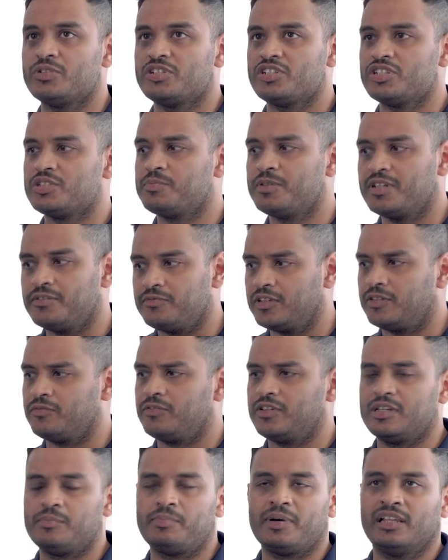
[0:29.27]
which is perfect
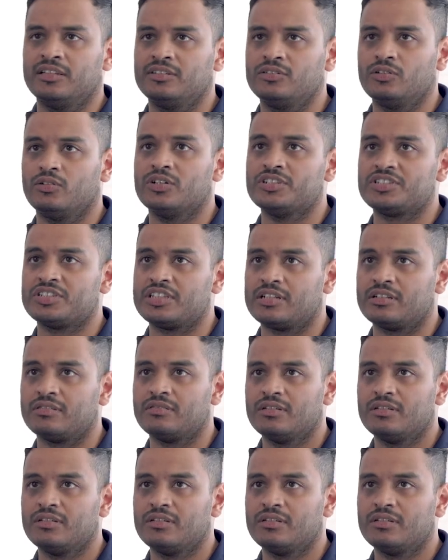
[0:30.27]
for your palletising